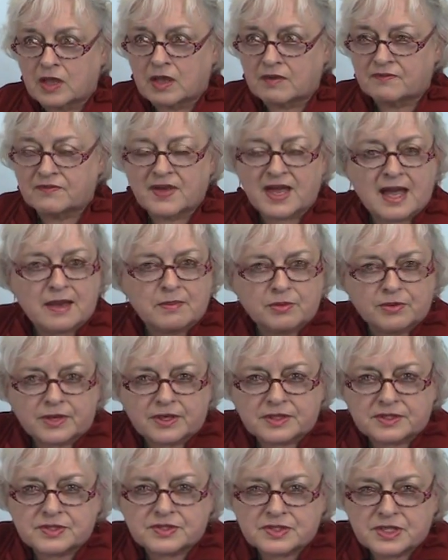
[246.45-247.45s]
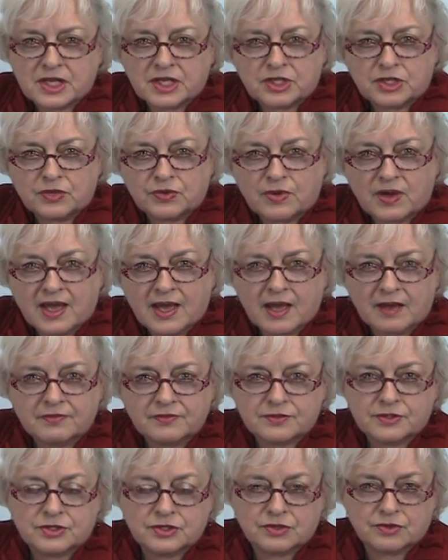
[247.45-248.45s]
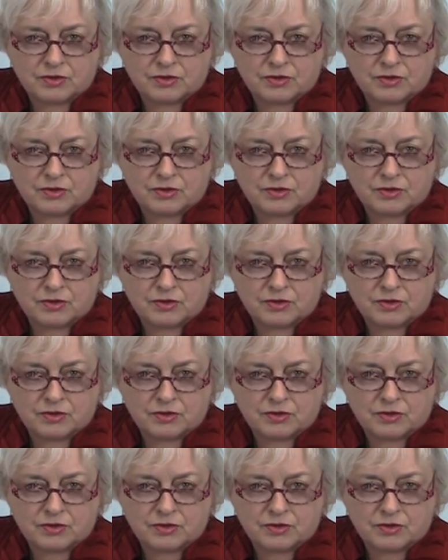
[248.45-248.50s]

fabrics that you have to,